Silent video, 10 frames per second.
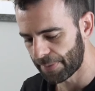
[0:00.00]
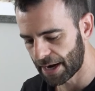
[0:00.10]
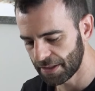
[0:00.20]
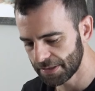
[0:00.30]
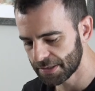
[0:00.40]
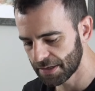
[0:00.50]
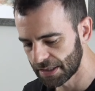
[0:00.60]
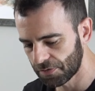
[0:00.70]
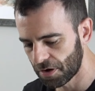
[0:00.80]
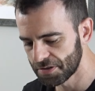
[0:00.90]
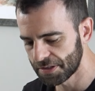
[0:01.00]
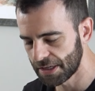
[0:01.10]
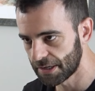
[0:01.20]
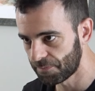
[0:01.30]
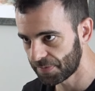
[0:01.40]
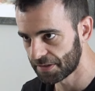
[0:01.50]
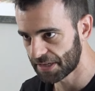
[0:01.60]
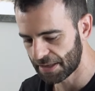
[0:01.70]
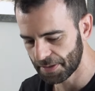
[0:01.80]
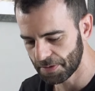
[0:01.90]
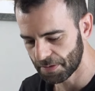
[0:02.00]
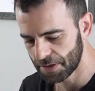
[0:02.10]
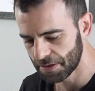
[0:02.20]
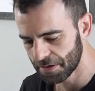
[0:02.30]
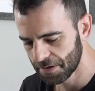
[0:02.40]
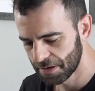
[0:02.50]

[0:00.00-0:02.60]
balance as far as the xanthan gum in there.